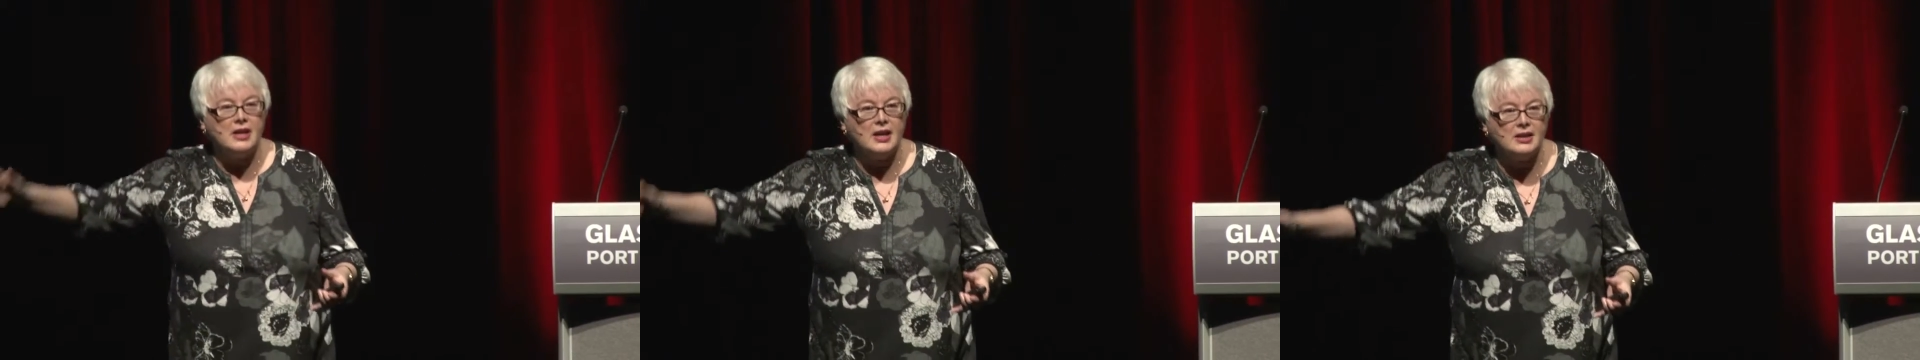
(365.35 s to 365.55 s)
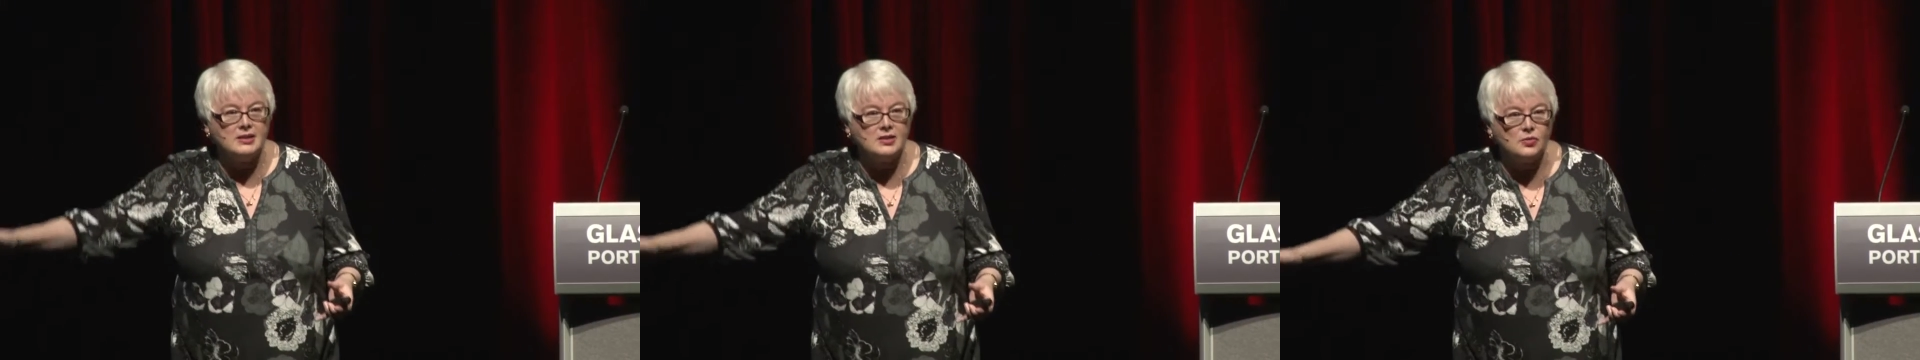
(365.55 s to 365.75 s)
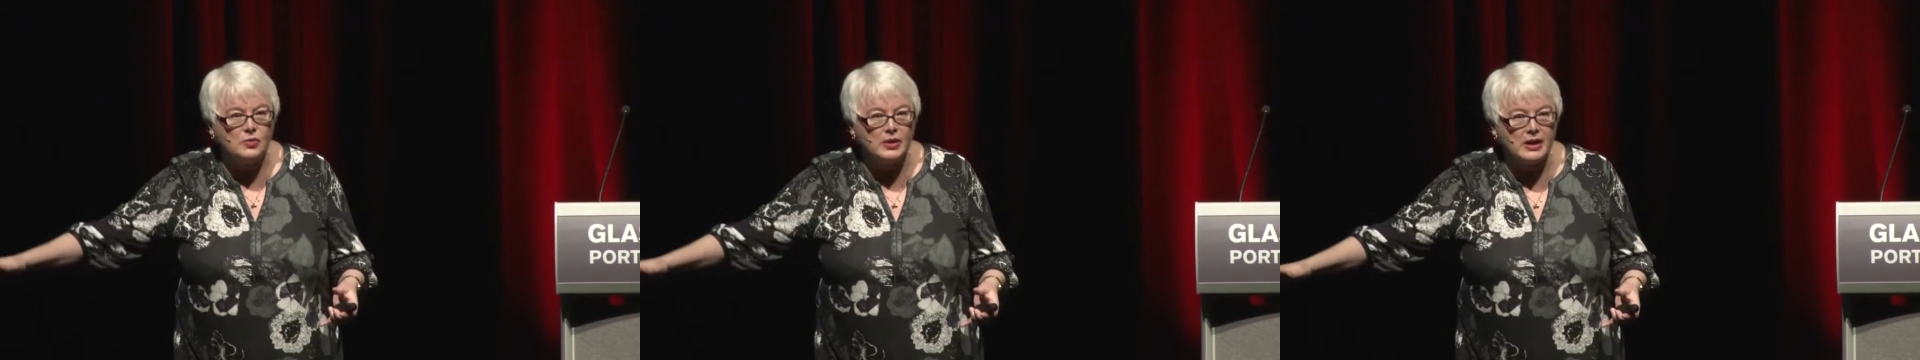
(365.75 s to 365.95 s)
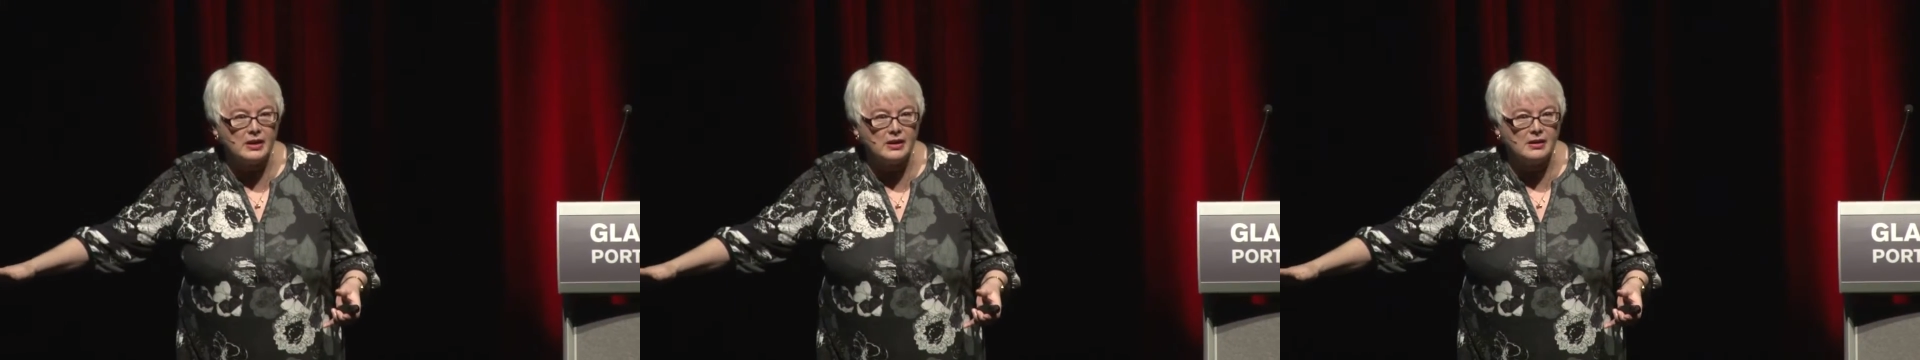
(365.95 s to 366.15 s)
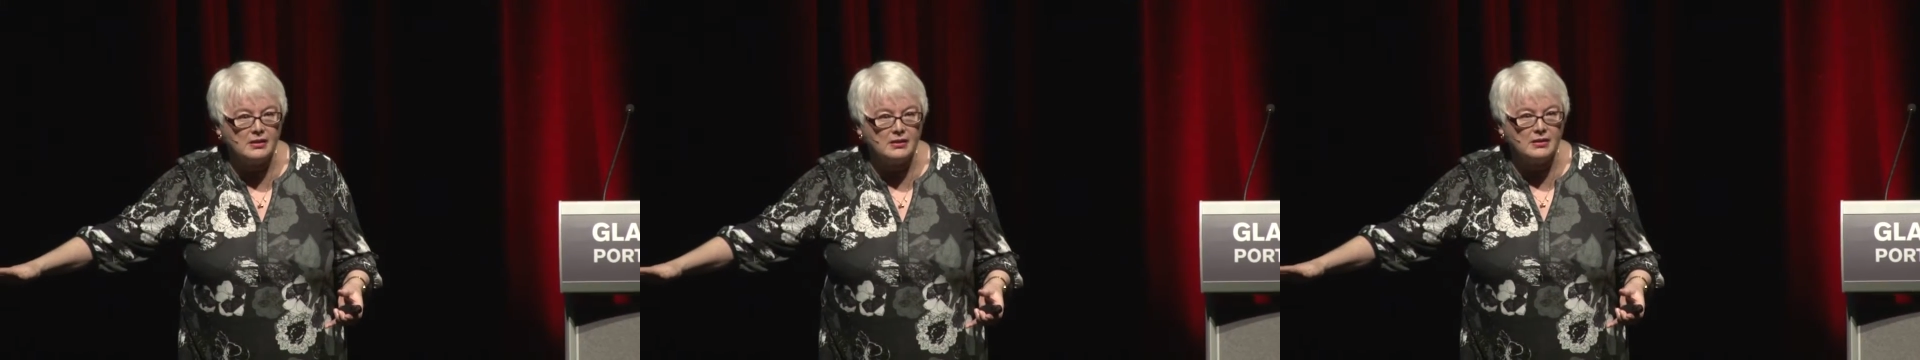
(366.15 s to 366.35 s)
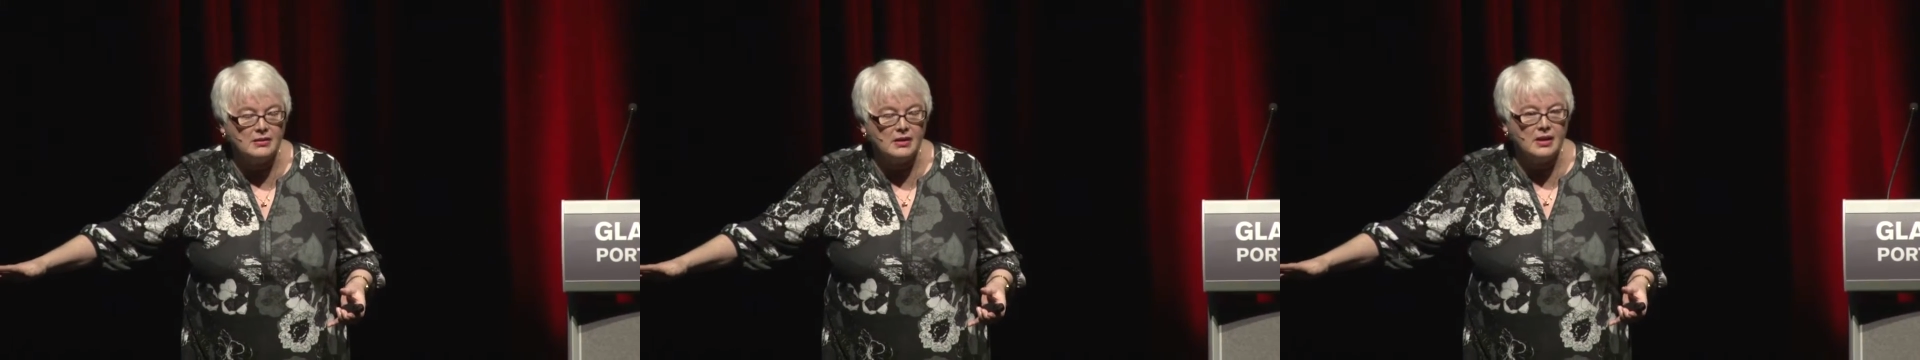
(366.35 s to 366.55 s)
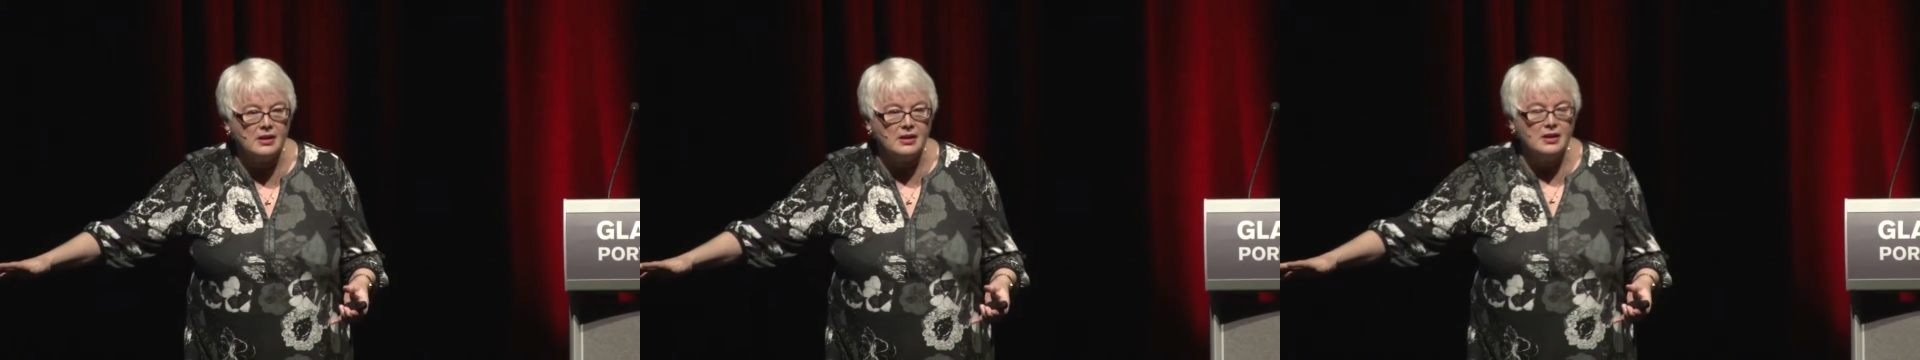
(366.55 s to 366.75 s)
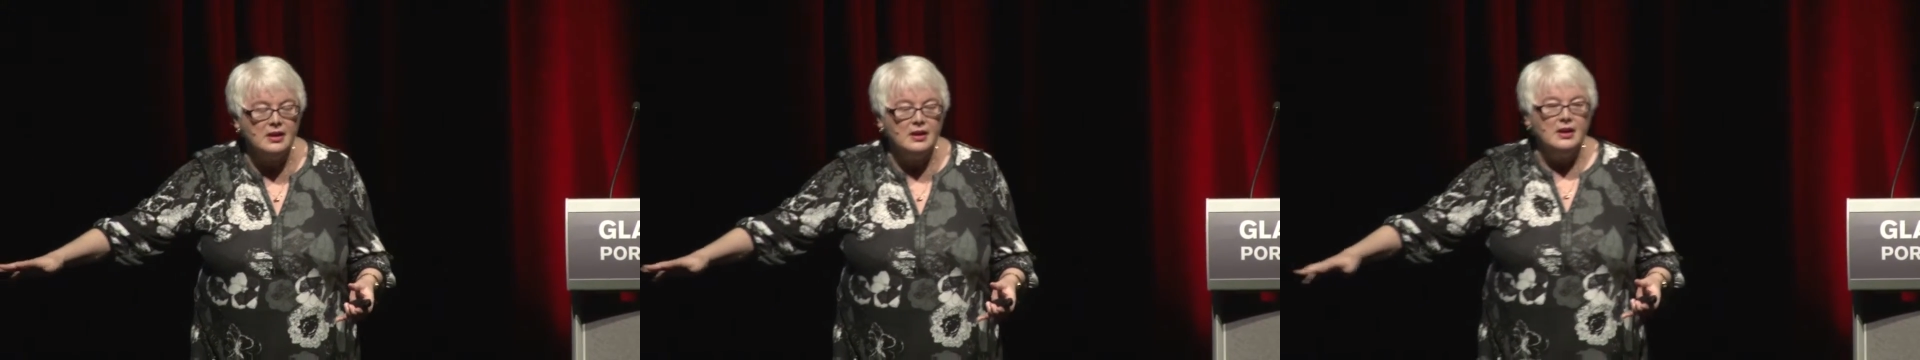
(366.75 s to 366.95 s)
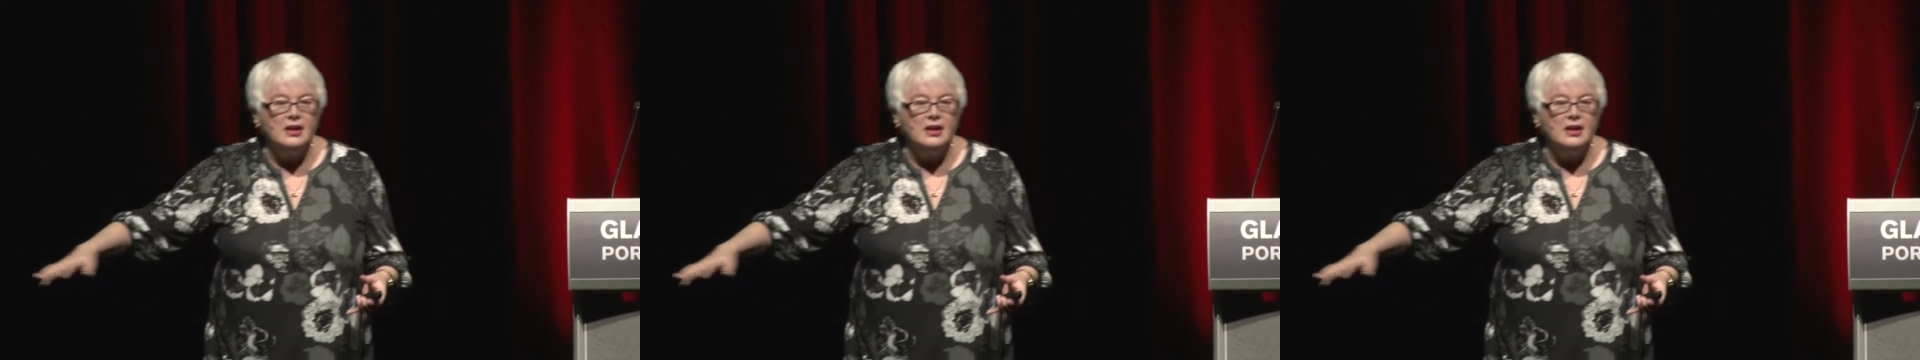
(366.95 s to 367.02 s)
days a week, all right?